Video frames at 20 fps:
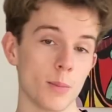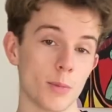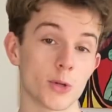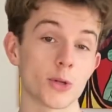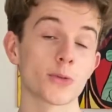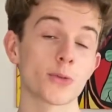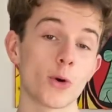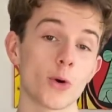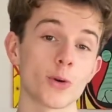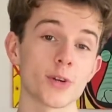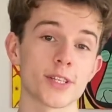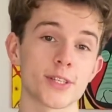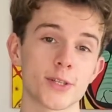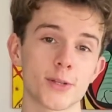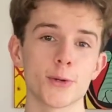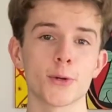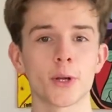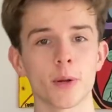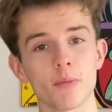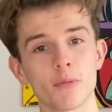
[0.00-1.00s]
But of course,
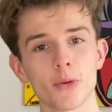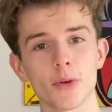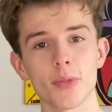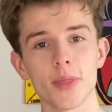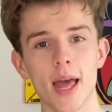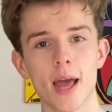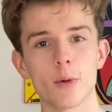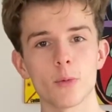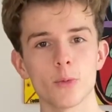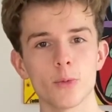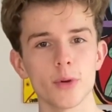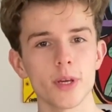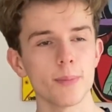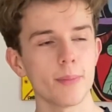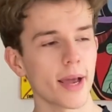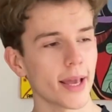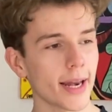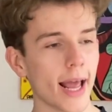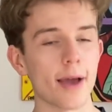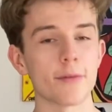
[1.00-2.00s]
to confirm that, we
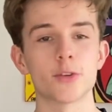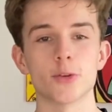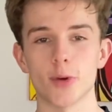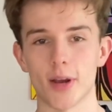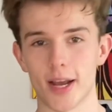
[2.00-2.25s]
might have to